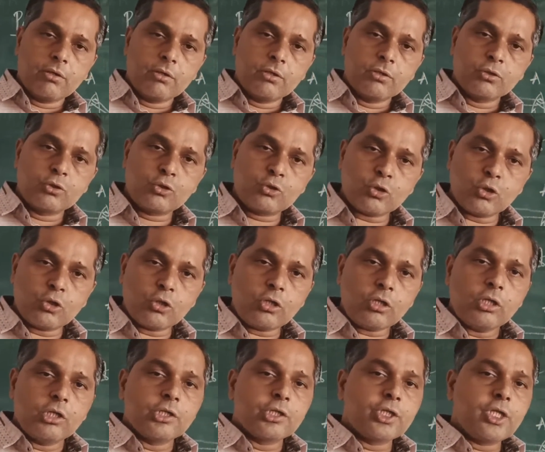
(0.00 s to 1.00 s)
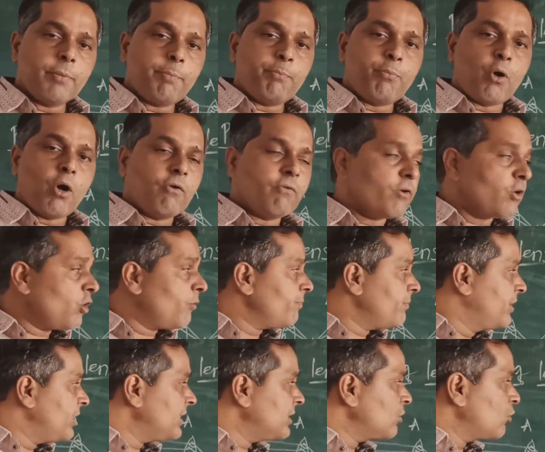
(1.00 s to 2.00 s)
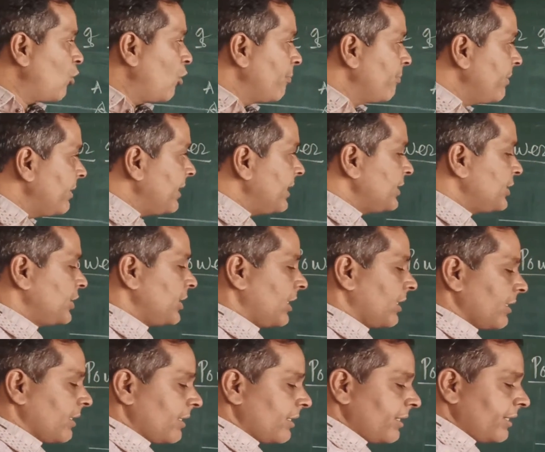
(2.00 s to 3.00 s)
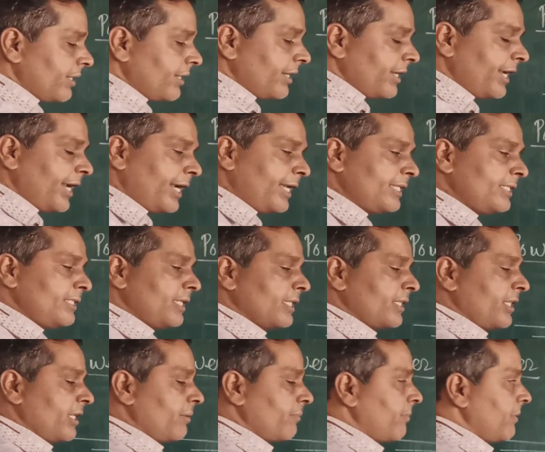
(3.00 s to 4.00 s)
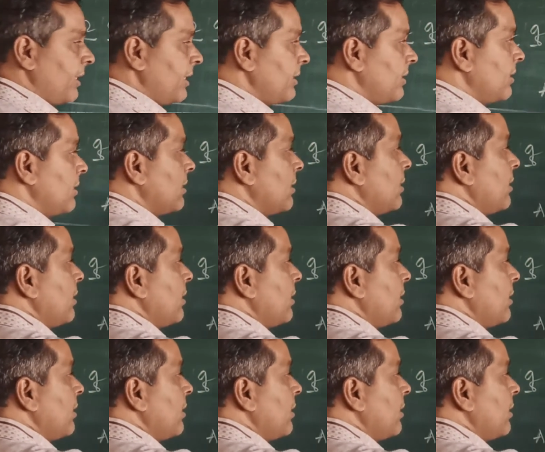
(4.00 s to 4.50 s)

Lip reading: So the power of this combination, it is nothing but